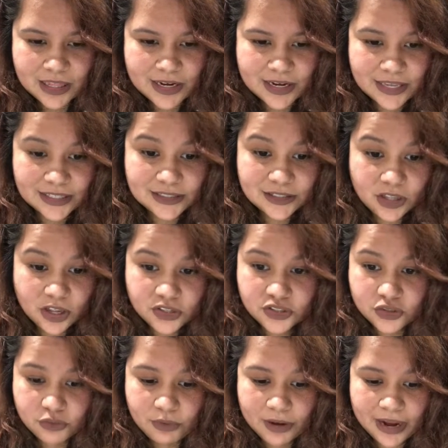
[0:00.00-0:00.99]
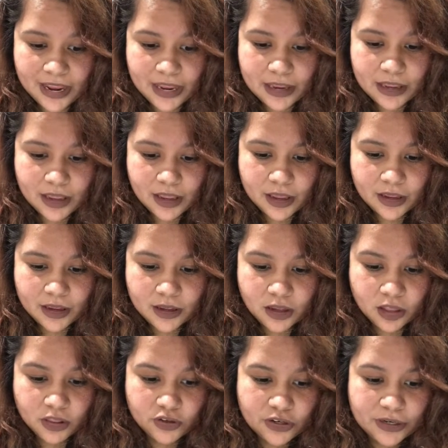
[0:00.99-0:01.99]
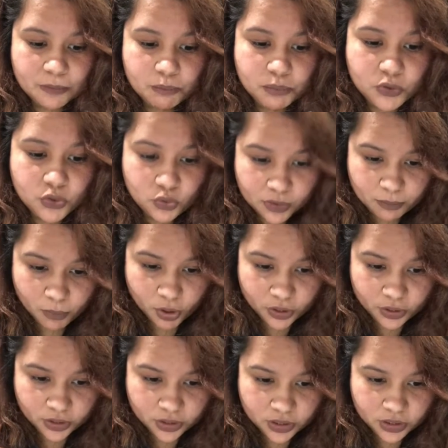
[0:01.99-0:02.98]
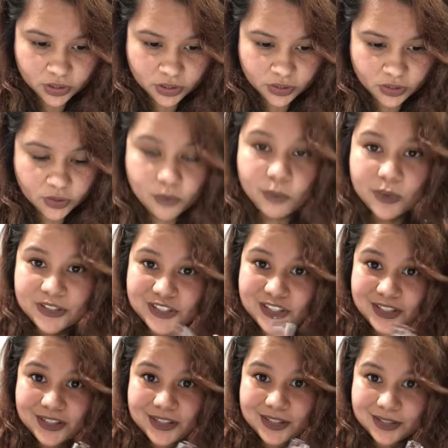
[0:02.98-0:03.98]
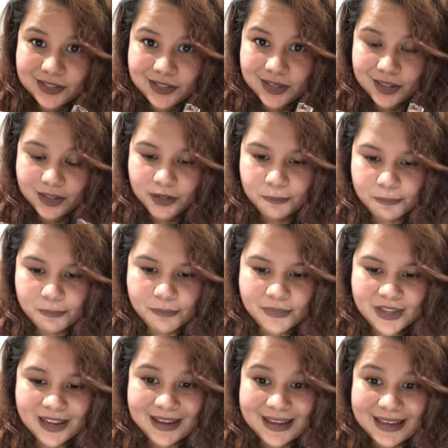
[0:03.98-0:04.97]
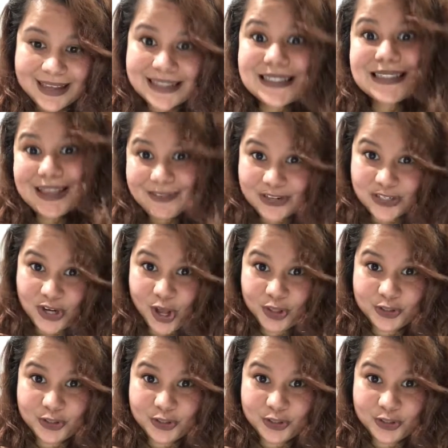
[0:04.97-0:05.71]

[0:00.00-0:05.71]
NYX lingerie color in Beauty Mark, which is this color, is $7.